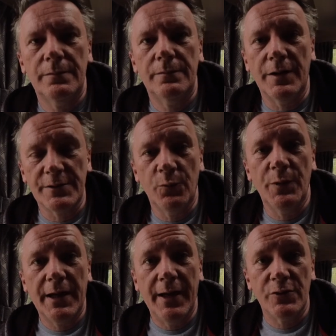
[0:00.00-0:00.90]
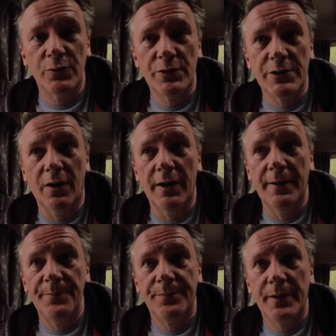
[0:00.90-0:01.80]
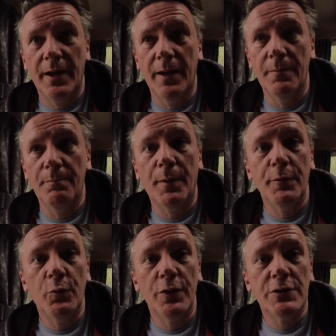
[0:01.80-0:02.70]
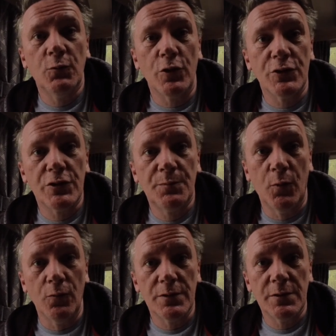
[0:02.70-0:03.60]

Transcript: Right, so we cancelled Sky, but we wanted to watch sports.